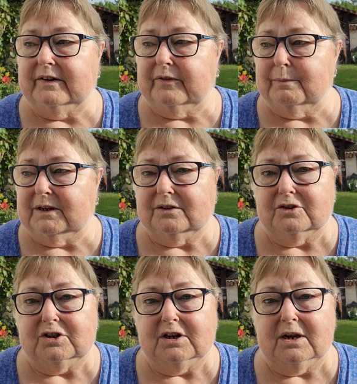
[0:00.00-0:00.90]
it means
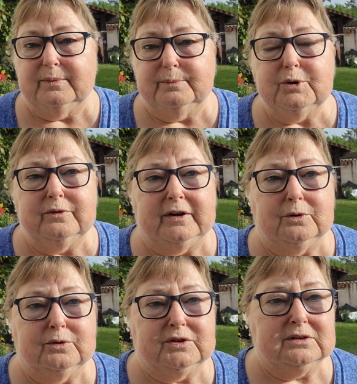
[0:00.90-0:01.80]
that she keeps moving
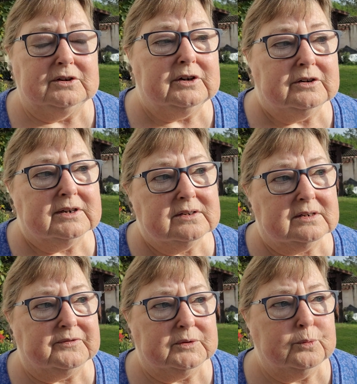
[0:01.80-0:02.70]
or, does
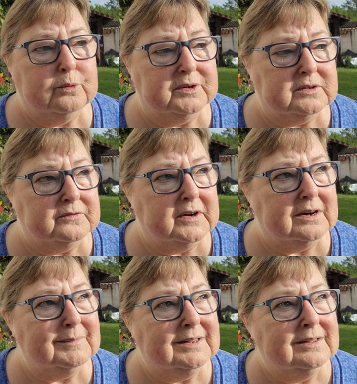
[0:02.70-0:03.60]
stuff to warm herself
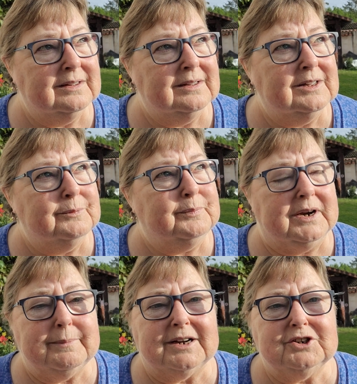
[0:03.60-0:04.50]
up. But
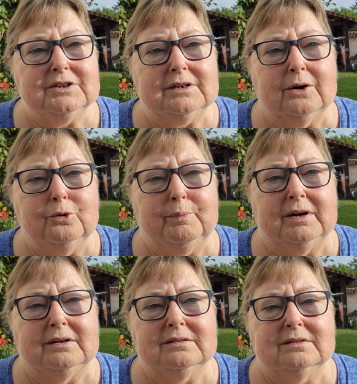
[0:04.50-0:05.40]
imagine an old
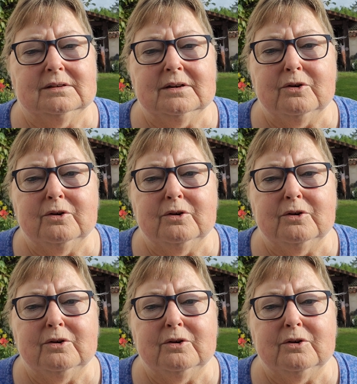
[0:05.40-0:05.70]
person